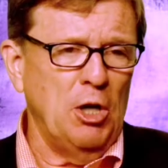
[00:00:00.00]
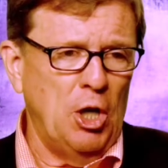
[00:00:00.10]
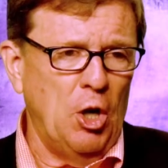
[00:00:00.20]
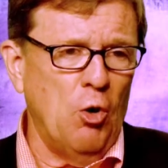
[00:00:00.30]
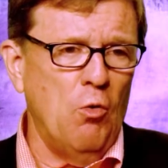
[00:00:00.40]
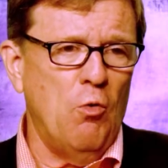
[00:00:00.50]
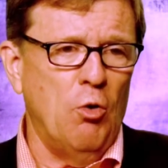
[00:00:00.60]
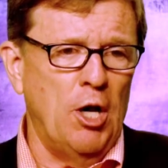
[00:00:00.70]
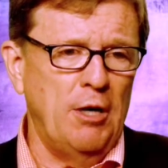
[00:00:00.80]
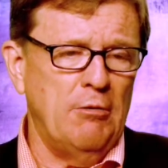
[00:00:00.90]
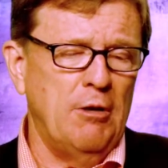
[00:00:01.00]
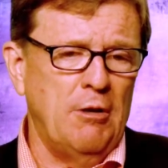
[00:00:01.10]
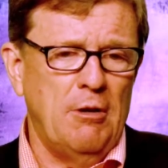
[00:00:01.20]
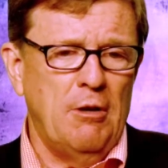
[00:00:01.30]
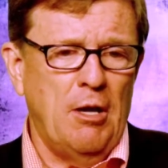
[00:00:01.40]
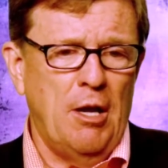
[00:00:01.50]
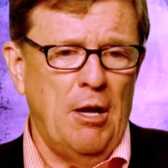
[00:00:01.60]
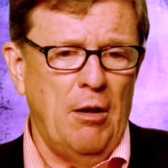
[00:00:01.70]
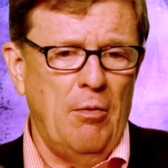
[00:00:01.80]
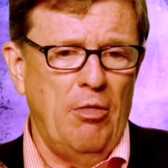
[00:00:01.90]
to know what
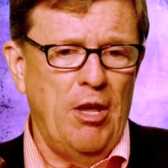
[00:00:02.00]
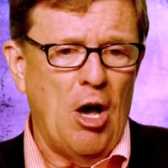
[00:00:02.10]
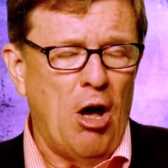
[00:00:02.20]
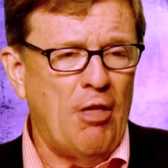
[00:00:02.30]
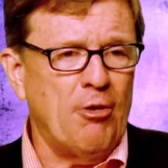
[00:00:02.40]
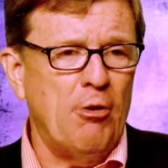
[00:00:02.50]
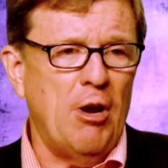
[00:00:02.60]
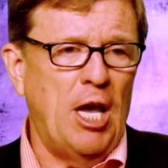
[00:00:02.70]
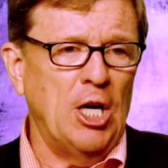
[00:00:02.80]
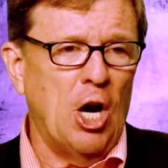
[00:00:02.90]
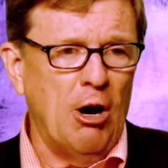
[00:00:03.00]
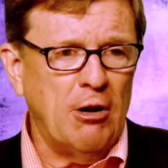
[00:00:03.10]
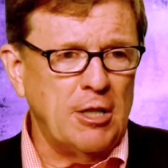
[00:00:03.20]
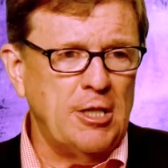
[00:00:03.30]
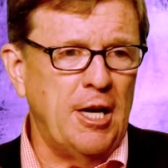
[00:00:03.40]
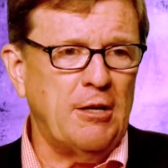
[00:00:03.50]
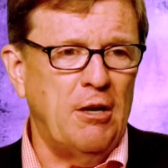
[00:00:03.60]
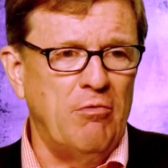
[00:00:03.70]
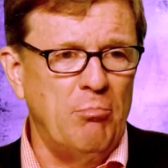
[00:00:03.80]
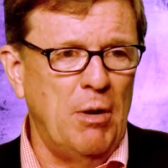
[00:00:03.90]
the author and architect
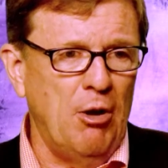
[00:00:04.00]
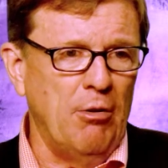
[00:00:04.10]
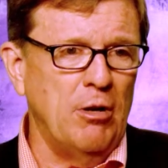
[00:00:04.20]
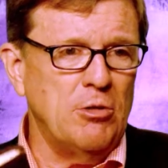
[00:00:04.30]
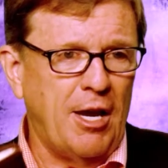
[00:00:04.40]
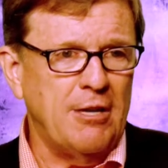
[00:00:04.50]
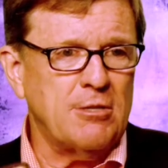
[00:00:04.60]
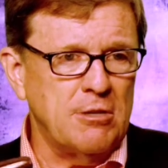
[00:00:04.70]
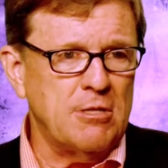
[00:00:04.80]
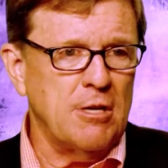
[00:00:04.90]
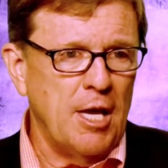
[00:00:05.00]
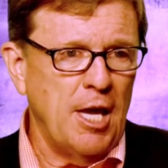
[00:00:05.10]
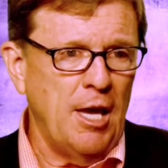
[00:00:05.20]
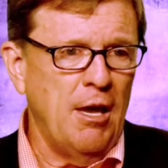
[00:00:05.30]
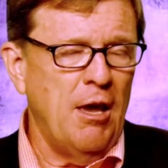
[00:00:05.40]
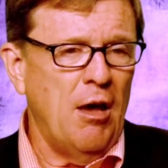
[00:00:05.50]
of marriage has to say